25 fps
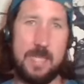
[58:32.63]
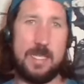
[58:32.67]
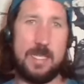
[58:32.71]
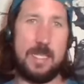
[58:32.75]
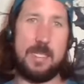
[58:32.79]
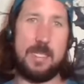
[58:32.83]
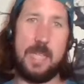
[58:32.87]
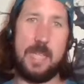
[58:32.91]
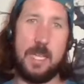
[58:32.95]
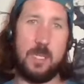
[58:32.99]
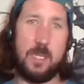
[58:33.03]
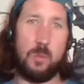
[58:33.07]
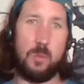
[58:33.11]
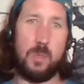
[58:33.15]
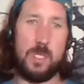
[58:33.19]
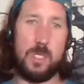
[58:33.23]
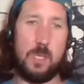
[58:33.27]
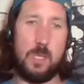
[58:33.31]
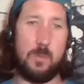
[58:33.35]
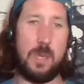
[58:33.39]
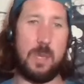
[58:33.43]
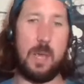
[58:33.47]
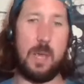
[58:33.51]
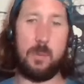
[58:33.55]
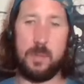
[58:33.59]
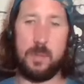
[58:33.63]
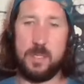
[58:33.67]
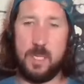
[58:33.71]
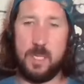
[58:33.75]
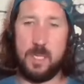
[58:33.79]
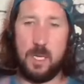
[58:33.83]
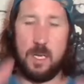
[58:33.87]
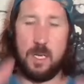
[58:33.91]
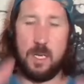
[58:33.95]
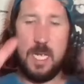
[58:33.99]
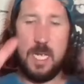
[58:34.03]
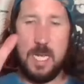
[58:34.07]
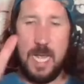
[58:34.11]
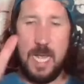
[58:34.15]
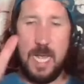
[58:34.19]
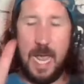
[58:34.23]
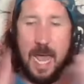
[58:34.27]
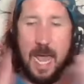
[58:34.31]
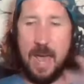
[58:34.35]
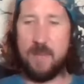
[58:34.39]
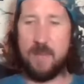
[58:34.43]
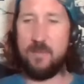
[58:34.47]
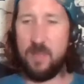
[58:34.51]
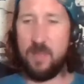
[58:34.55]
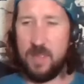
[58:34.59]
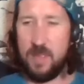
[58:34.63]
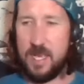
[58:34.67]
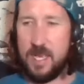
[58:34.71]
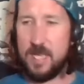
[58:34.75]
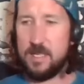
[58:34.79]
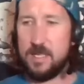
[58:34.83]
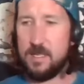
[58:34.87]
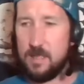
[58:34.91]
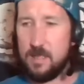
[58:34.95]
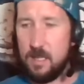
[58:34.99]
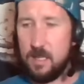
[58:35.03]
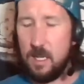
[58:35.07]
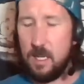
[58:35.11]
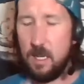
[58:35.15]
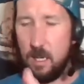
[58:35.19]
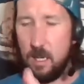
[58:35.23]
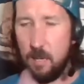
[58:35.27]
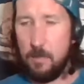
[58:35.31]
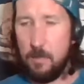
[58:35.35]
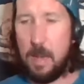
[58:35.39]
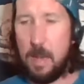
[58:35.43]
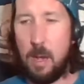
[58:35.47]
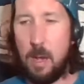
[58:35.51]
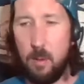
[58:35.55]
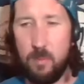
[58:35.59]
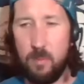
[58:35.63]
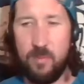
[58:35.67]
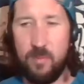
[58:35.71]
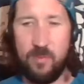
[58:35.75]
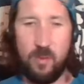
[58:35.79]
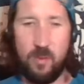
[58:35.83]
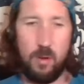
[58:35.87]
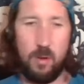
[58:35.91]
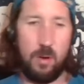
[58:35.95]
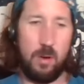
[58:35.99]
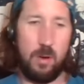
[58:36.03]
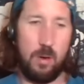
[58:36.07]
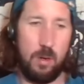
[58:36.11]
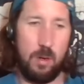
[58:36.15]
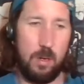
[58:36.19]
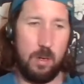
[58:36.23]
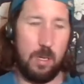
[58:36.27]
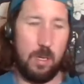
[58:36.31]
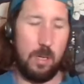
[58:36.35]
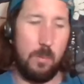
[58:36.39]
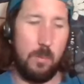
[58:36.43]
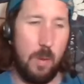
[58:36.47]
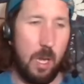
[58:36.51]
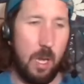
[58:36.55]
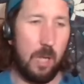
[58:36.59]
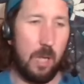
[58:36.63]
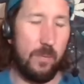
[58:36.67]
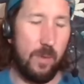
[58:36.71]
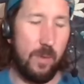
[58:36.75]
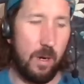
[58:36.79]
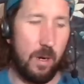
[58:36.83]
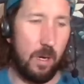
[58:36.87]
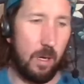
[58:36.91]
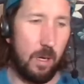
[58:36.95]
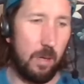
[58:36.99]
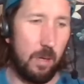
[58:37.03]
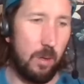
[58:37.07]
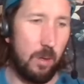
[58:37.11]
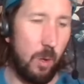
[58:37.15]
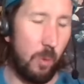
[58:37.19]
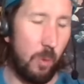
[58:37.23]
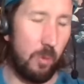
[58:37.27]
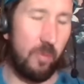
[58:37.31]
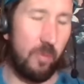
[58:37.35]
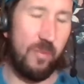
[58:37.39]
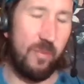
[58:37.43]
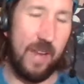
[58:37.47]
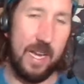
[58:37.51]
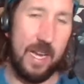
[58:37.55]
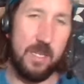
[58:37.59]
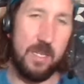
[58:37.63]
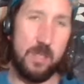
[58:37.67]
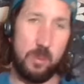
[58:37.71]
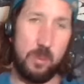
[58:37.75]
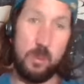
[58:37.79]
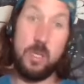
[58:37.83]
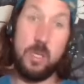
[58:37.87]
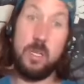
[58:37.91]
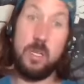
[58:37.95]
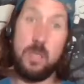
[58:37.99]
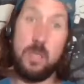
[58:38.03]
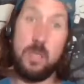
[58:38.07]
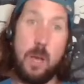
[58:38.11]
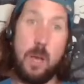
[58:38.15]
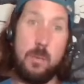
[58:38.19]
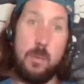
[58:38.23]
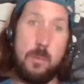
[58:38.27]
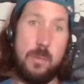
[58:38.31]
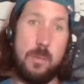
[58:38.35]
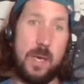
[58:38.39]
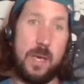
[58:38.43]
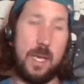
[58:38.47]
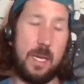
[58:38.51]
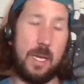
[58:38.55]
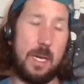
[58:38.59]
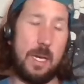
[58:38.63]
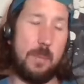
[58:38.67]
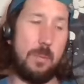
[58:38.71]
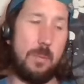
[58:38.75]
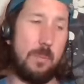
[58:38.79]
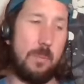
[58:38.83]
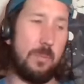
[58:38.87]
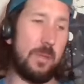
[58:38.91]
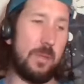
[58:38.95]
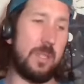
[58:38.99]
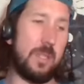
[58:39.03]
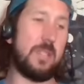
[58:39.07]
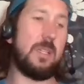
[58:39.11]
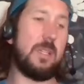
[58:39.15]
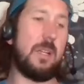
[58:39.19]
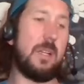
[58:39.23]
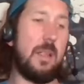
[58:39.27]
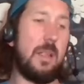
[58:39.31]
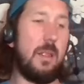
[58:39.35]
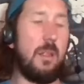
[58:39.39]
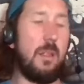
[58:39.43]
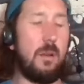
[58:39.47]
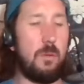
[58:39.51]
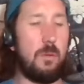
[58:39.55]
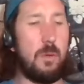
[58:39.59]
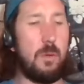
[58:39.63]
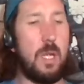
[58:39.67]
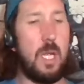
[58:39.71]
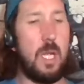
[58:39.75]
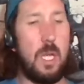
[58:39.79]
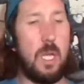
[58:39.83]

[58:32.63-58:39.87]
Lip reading: The intention was to be able to have this amount for all of our local fans who could come and pick it up in person, and